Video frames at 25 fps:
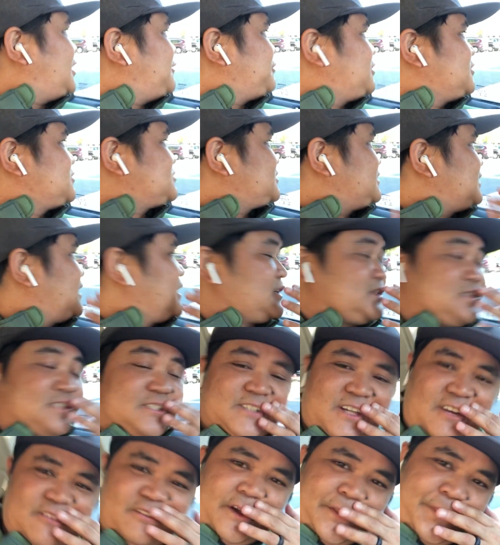post a lot of
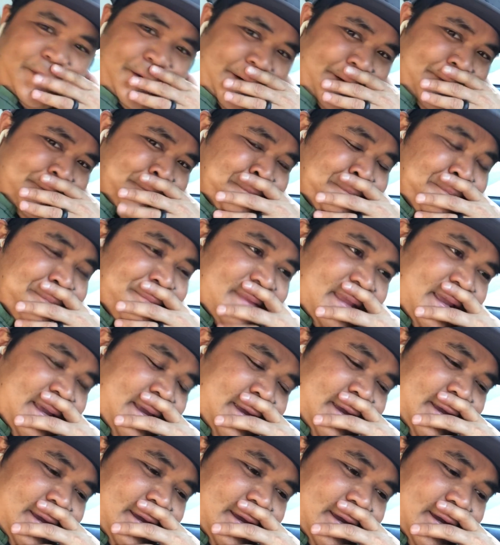stuff on there,
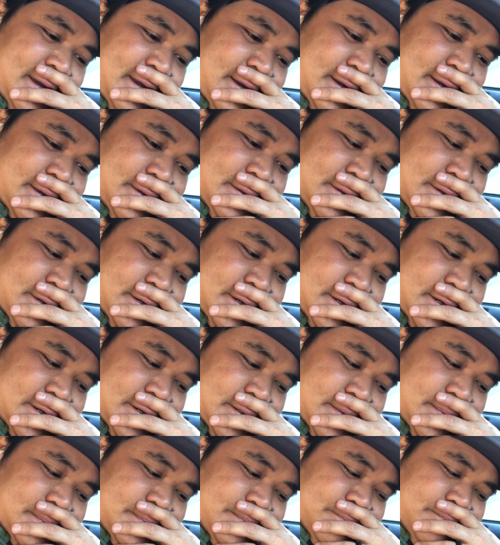and
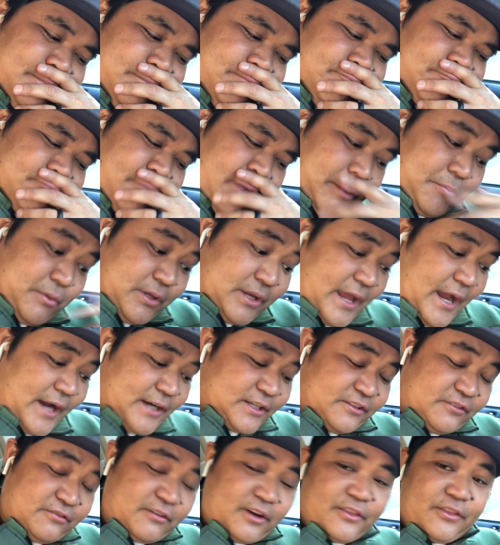I've been
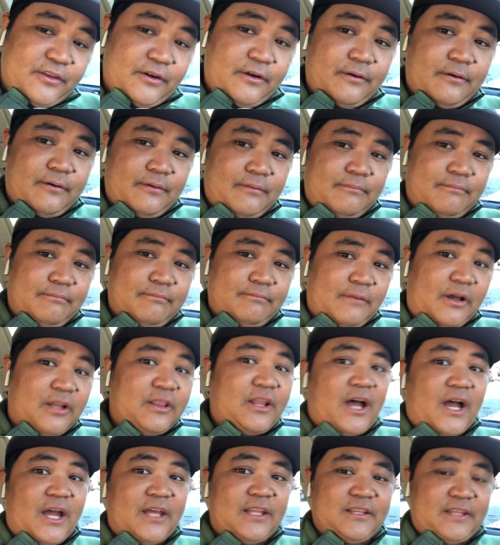active on there a
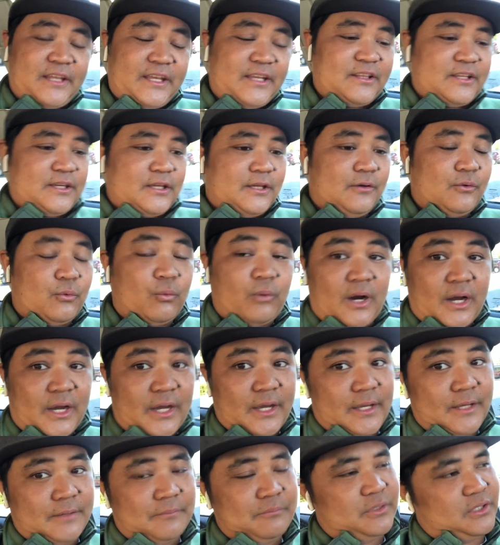lot lately.
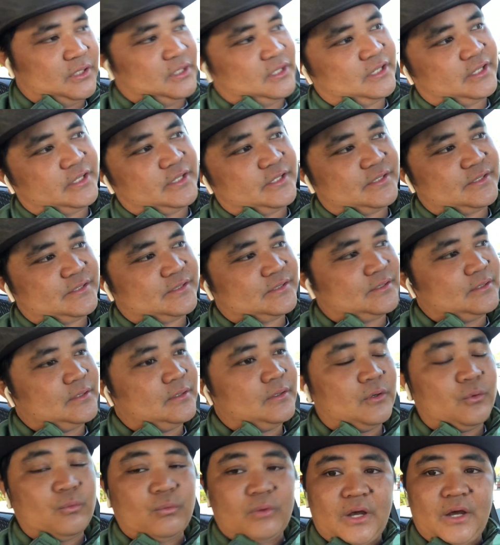Why? Because,
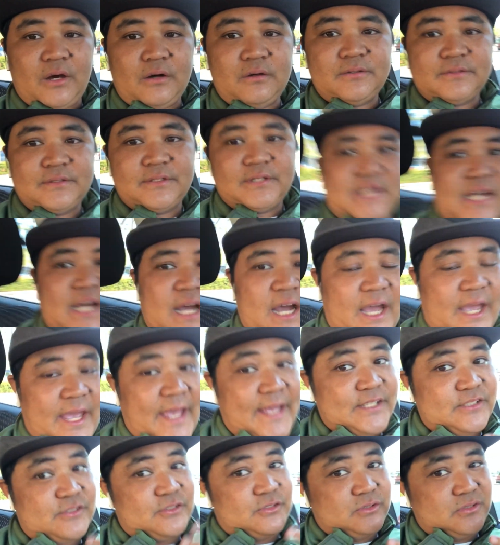well, I
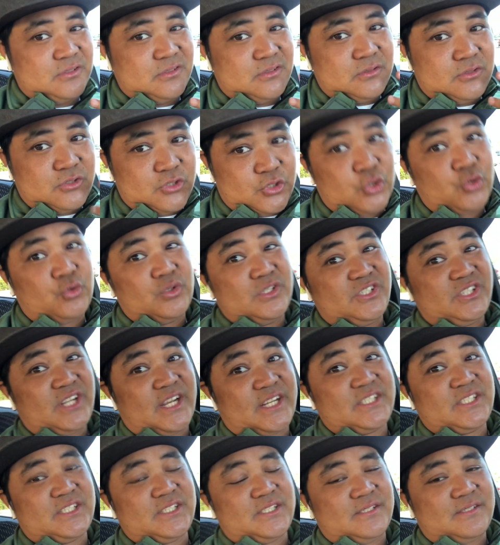had 2
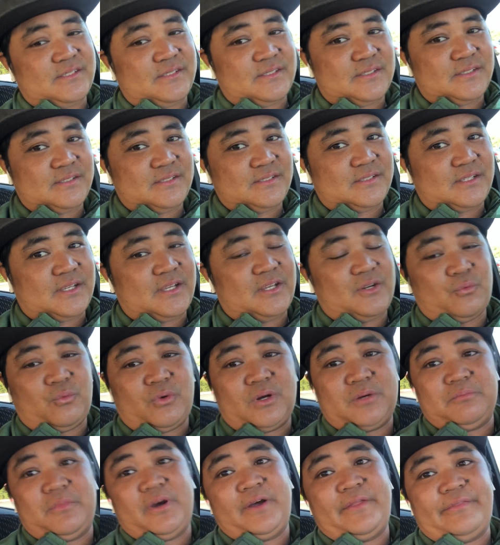rejections in
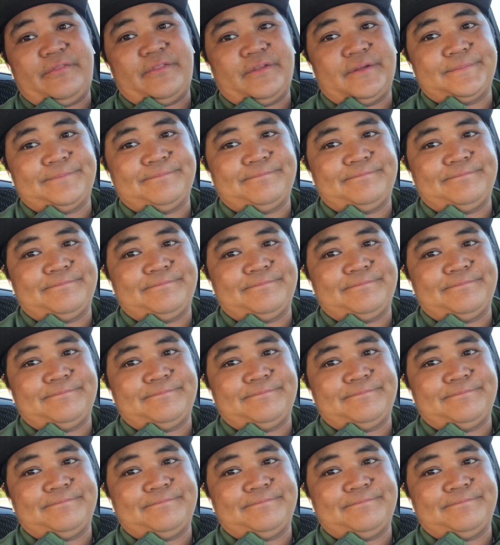1 month.